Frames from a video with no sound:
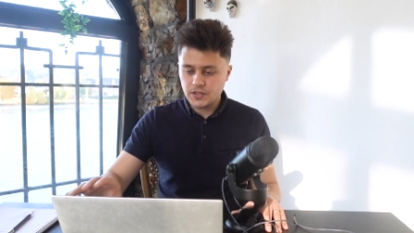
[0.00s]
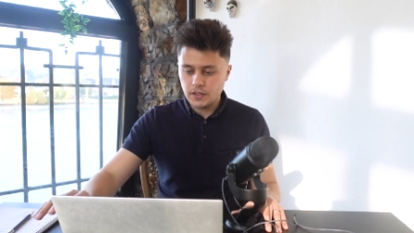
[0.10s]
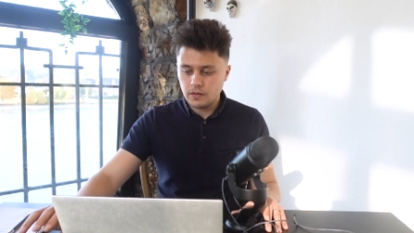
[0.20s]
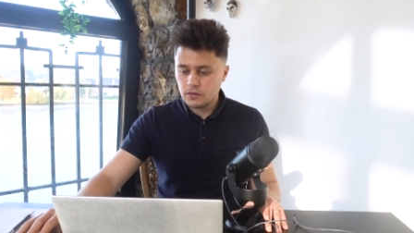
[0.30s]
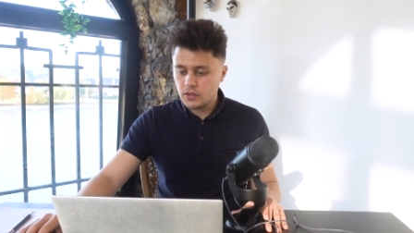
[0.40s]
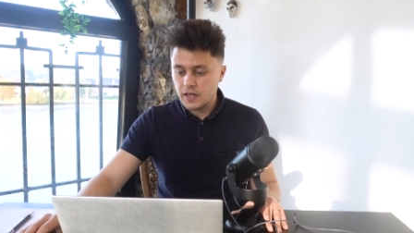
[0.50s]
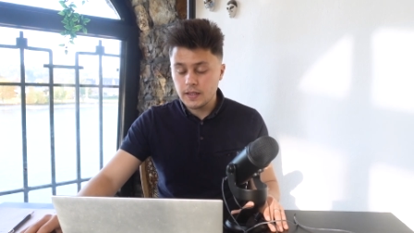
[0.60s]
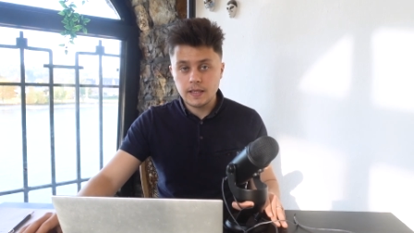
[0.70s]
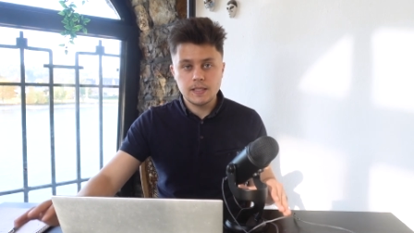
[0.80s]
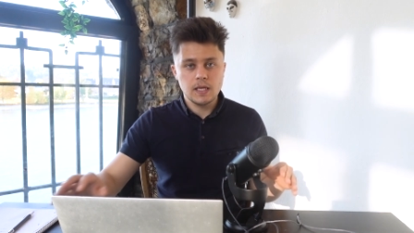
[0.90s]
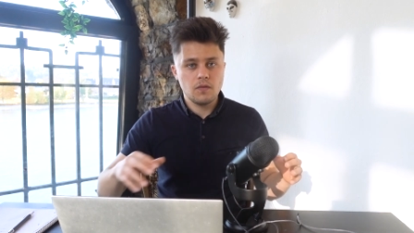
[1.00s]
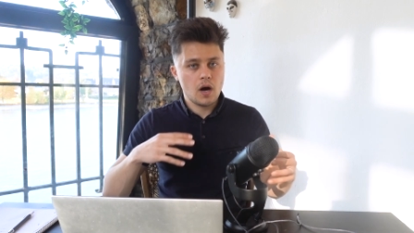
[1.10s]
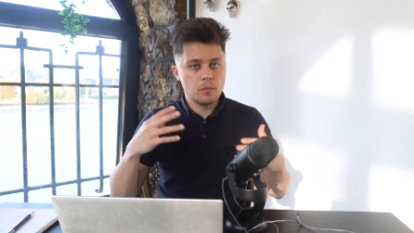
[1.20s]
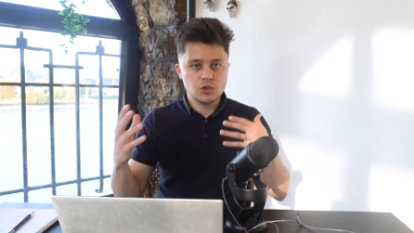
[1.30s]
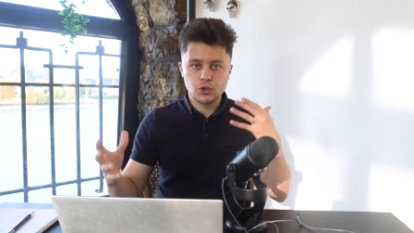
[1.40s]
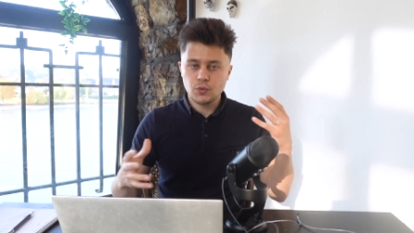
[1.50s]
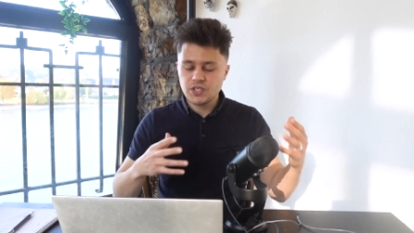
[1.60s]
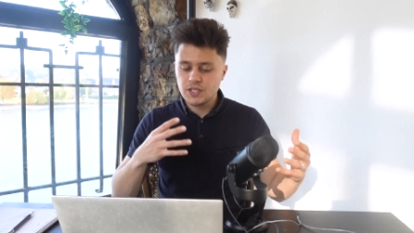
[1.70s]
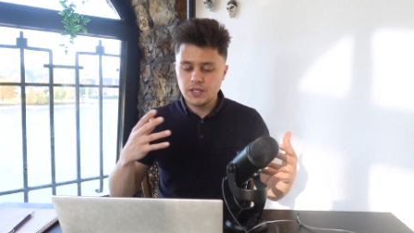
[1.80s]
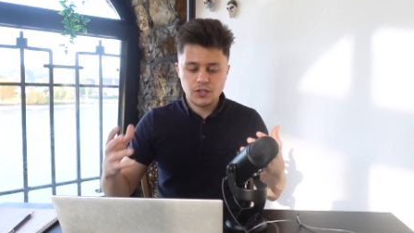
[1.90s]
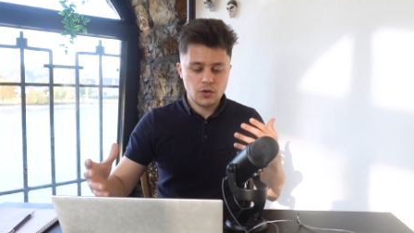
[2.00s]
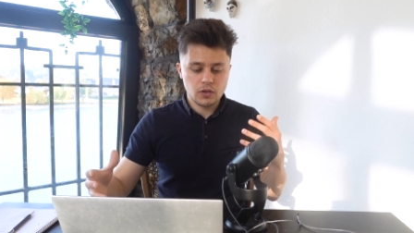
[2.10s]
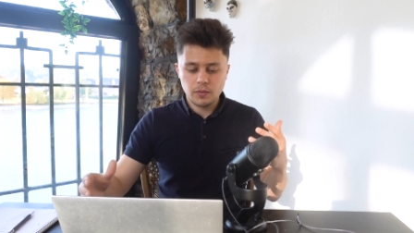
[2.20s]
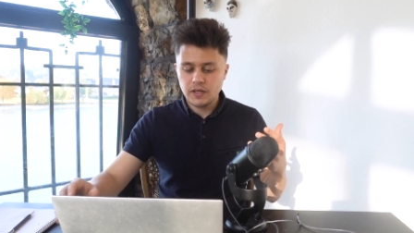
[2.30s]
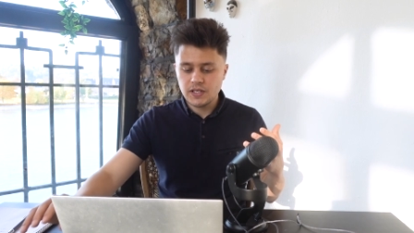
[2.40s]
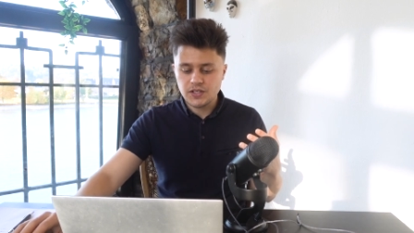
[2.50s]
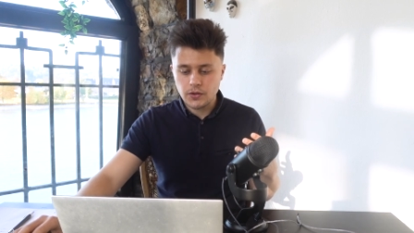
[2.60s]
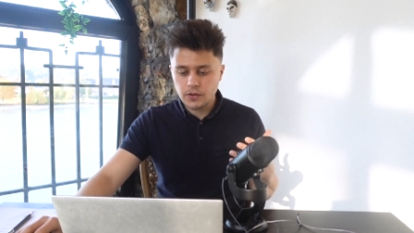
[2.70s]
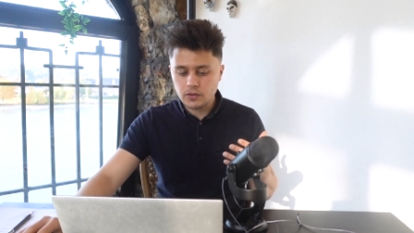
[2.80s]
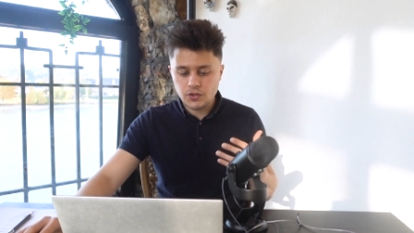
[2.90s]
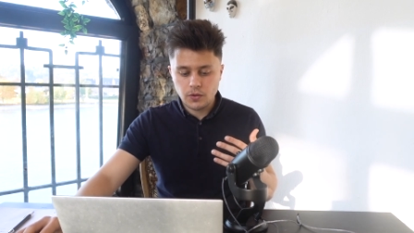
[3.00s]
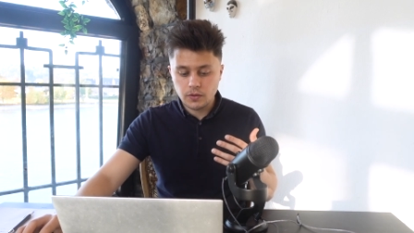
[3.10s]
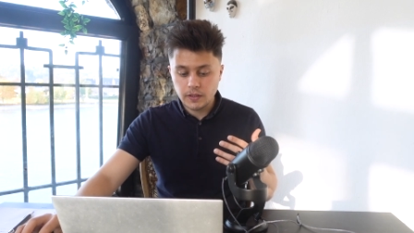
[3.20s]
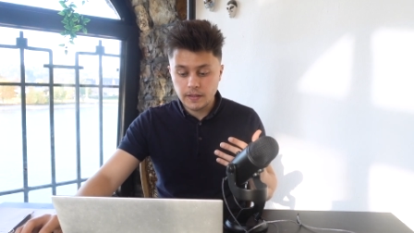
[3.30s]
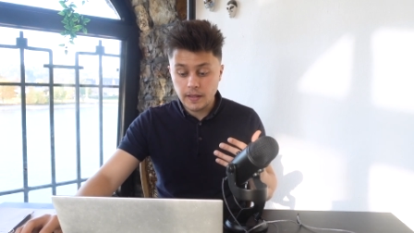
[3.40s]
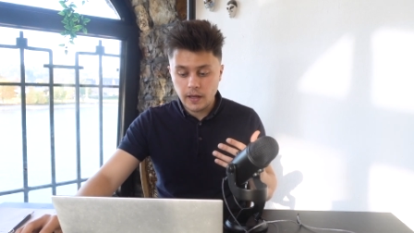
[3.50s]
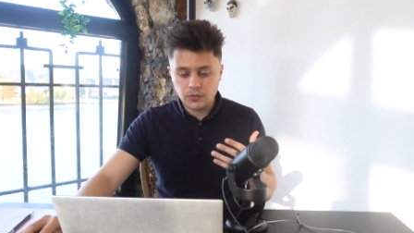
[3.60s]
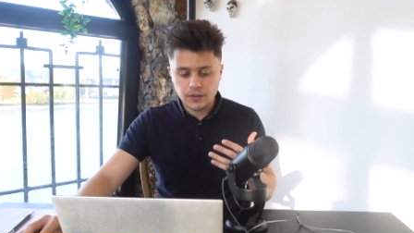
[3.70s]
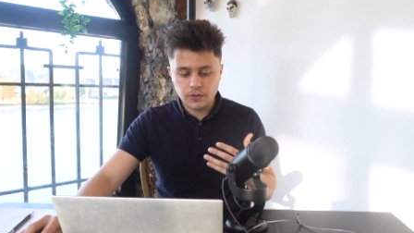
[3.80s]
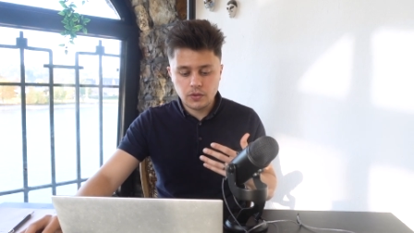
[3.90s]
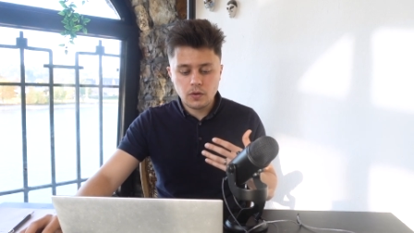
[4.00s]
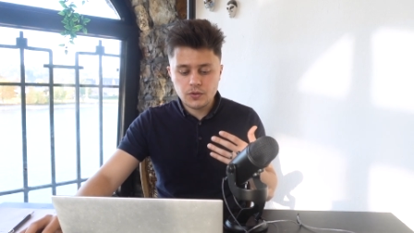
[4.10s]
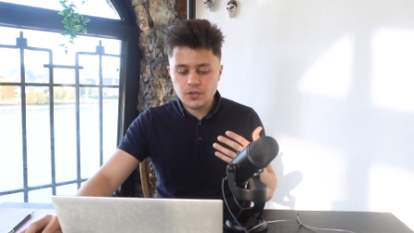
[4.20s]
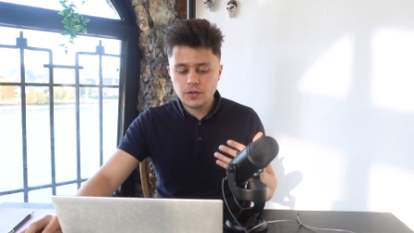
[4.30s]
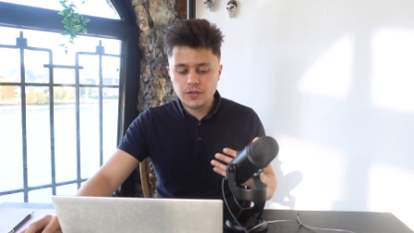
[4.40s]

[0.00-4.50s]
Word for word: to get an idea of how much UST is currently being circulated out there, you're also going